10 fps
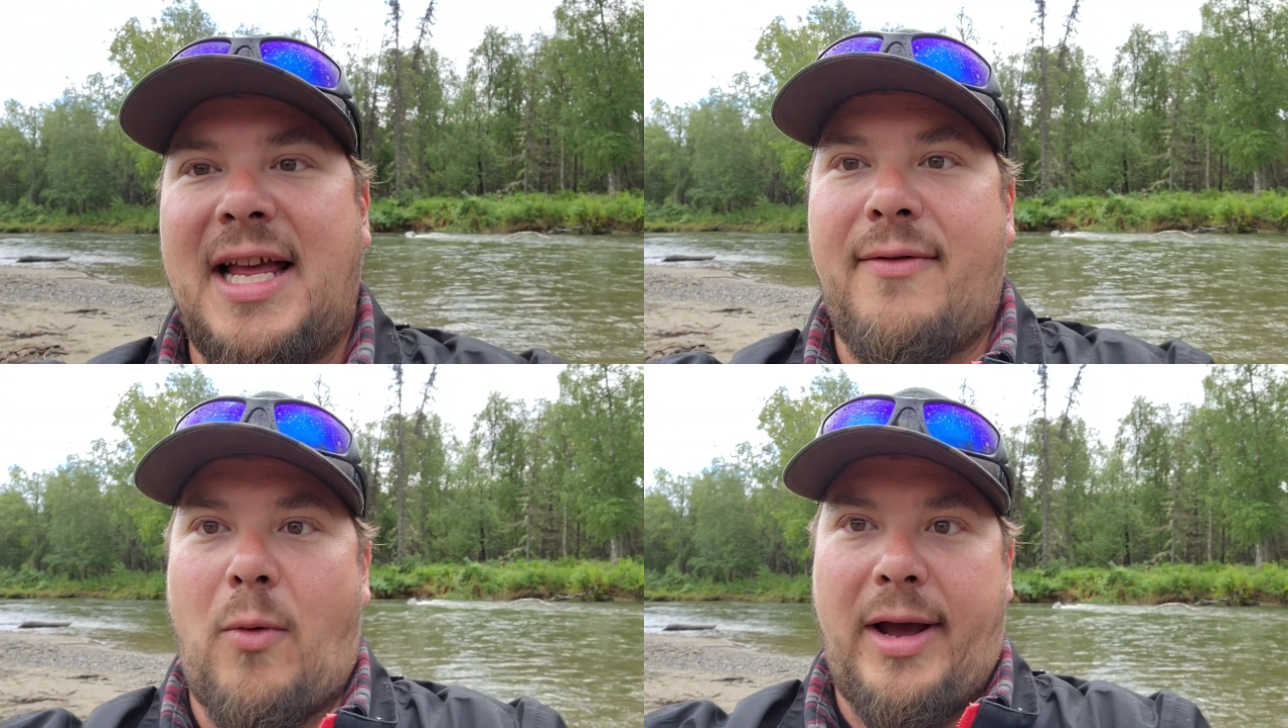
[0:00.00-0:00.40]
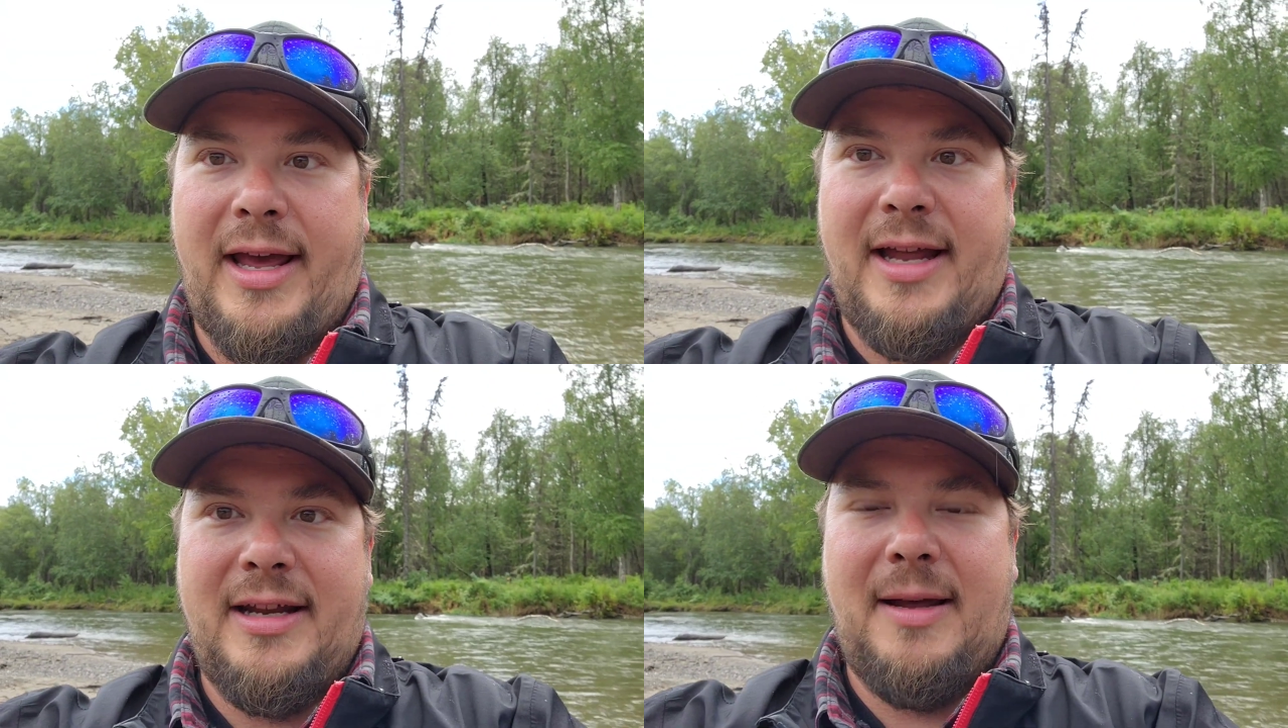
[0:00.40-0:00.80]
have a white
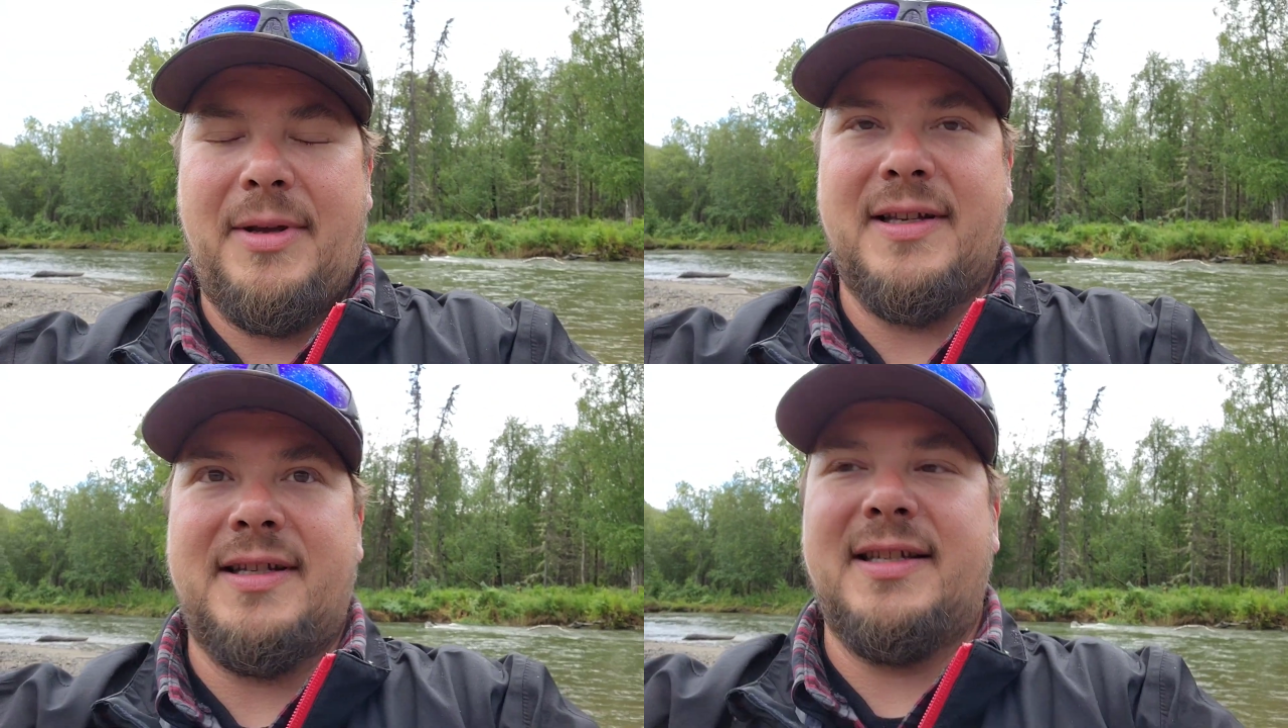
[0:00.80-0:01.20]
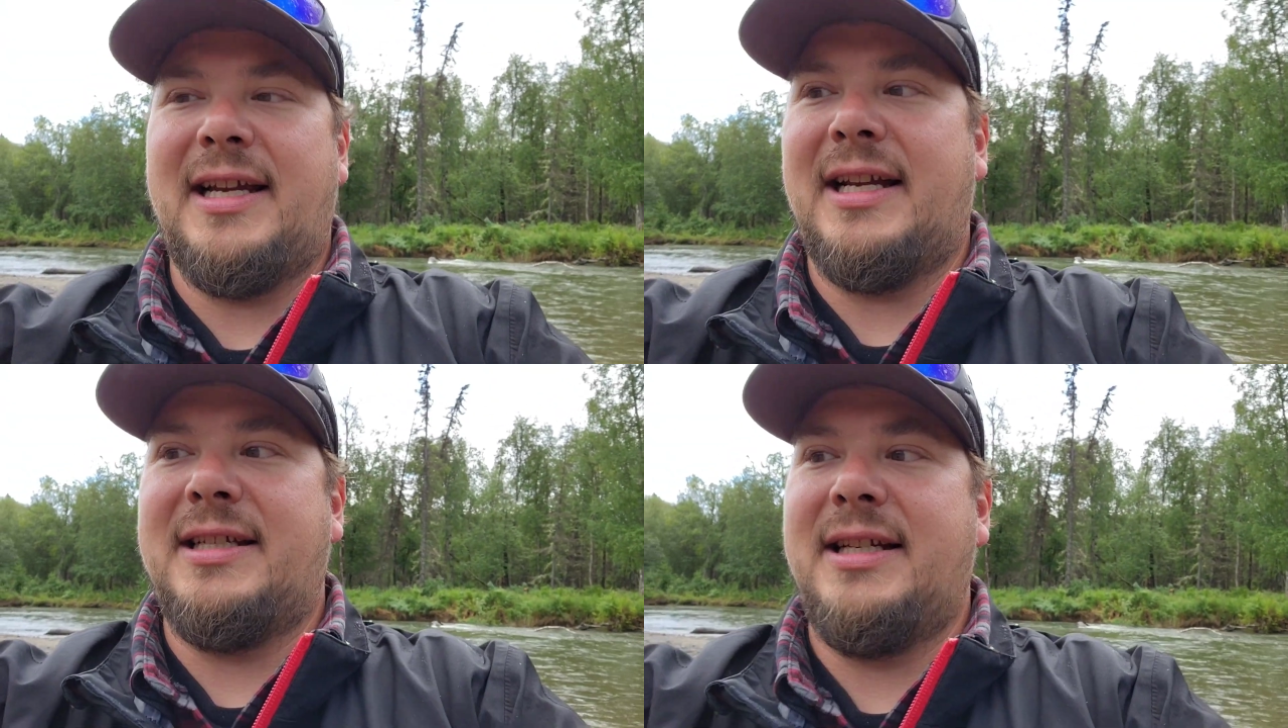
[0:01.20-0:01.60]
head yet because he's
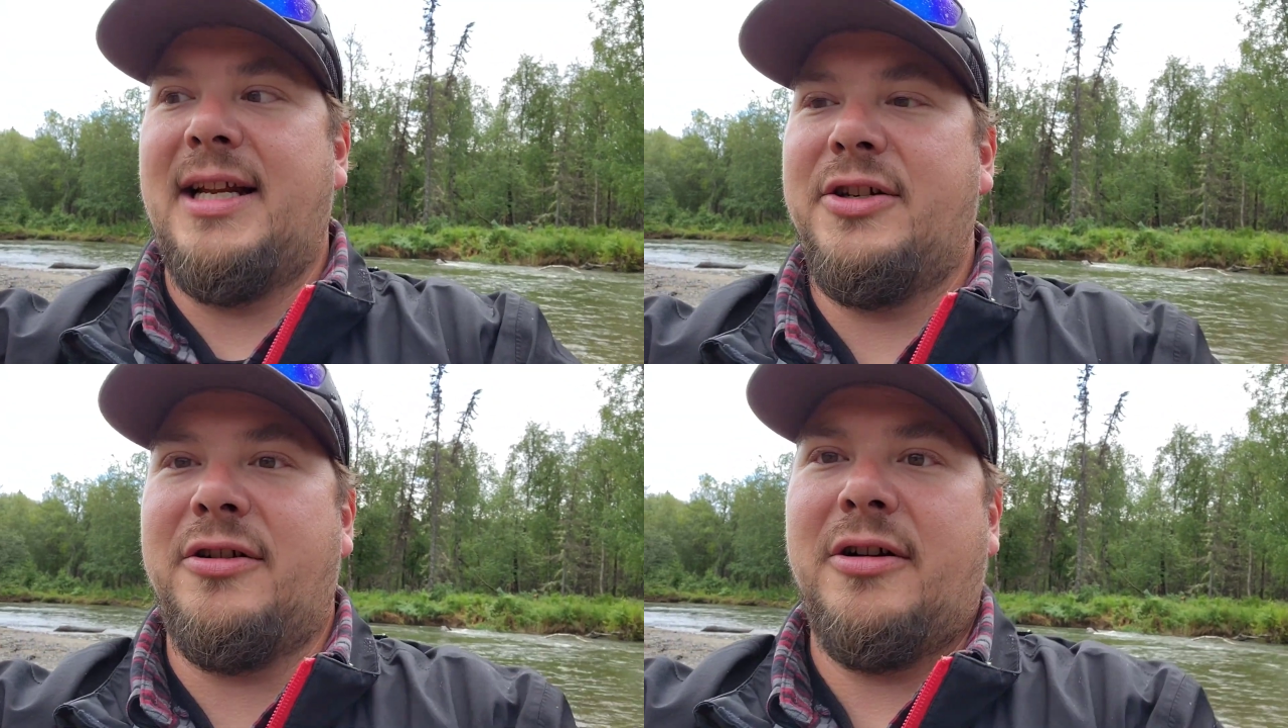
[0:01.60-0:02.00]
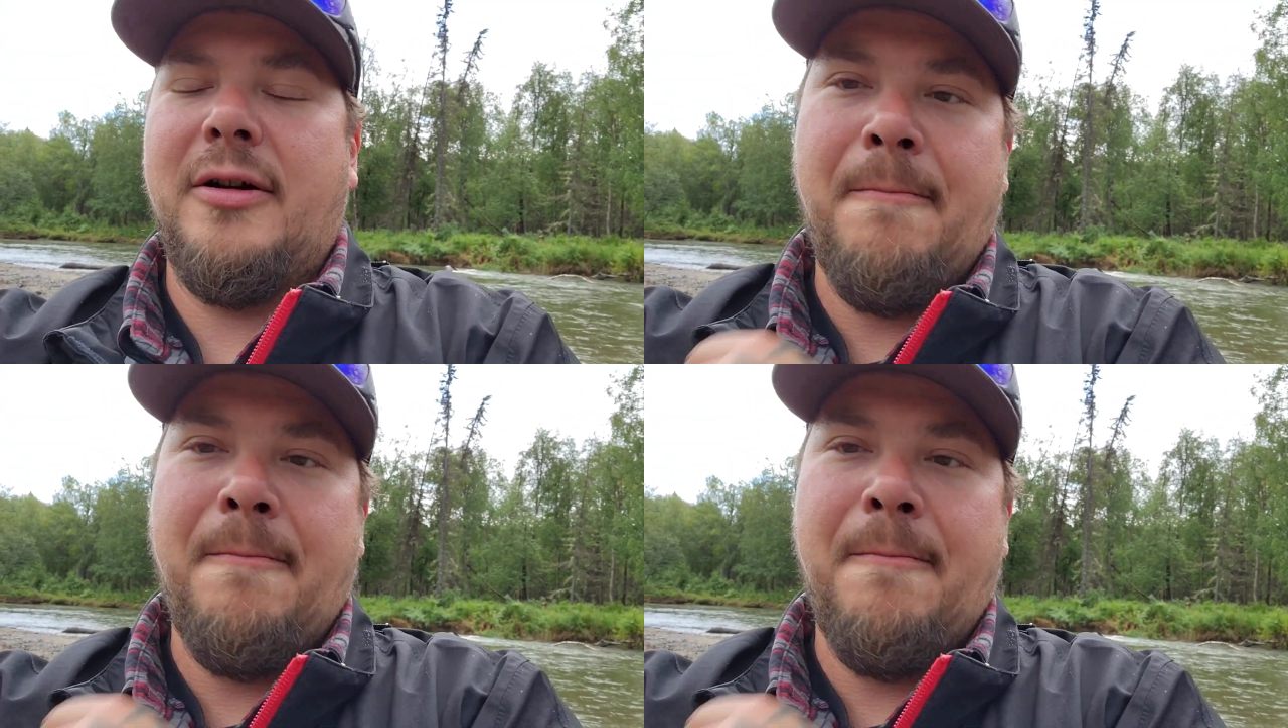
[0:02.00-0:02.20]
like a teenager